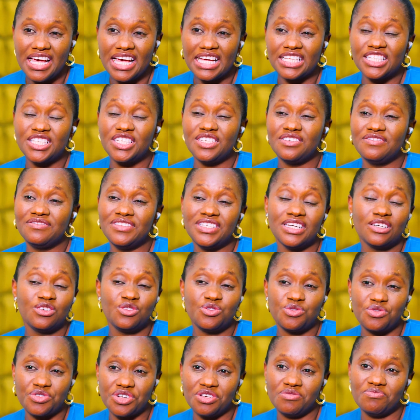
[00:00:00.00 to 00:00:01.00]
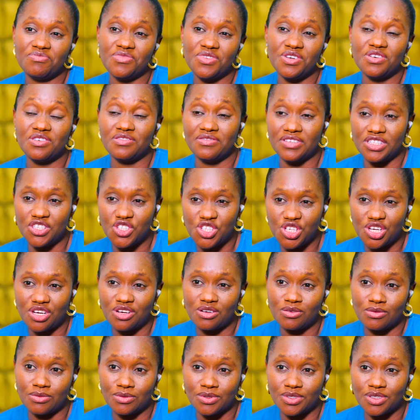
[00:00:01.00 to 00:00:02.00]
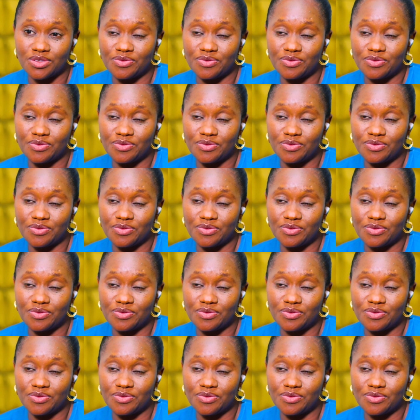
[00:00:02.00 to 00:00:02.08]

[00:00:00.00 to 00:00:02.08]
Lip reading: achieve their dream of a child.